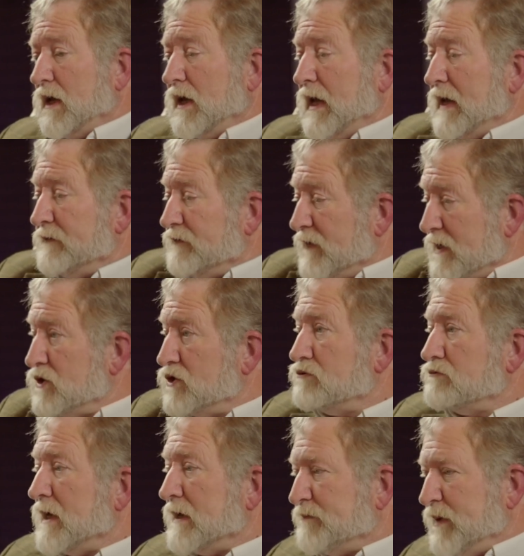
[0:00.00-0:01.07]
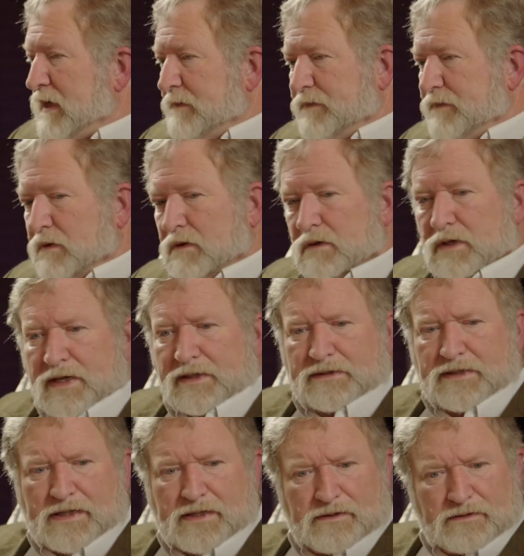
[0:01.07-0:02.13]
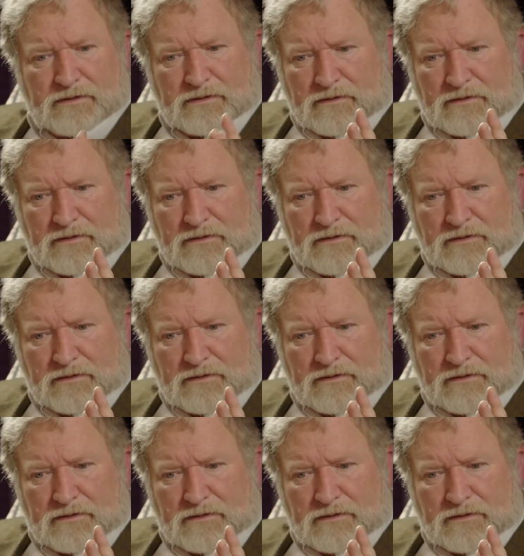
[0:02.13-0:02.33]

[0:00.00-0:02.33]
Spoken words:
And then you get people like that